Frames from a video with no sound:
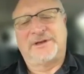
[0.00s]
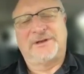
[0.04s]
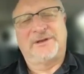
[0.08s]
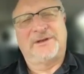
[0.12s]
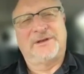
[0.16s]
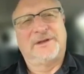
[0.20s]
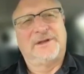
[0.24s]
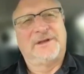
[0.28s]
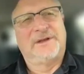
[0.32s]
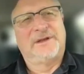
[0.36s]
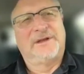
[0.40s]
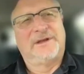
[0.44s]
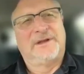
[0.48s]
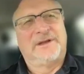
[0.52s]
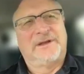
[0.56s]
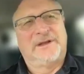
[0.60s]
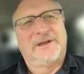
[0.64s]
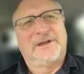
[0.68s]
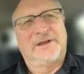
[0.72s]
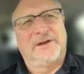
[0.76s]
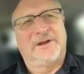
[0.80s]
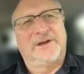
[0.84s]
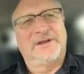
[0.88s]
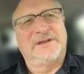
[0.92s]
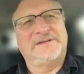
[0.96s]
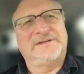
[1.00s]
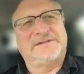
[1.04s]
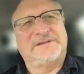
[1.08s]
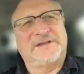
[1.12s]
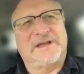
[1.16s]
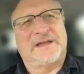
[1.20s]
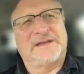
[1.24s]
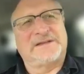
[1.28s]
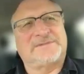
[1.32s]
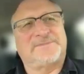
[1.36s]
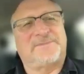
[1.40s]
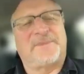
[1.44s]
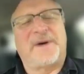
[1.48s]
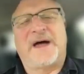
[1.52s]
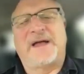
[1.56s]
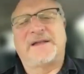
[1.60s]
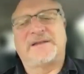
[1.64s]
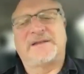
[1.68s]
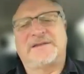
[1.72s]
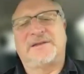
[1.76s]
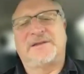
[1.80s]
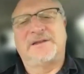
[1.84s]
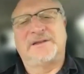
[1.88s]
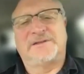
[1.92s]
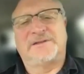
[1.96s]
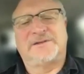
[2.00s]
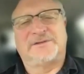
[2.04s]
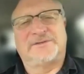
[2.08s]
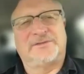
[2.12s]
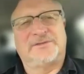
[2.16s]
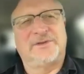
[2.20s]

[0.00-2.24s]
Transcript: and you know he's got a spot to get there.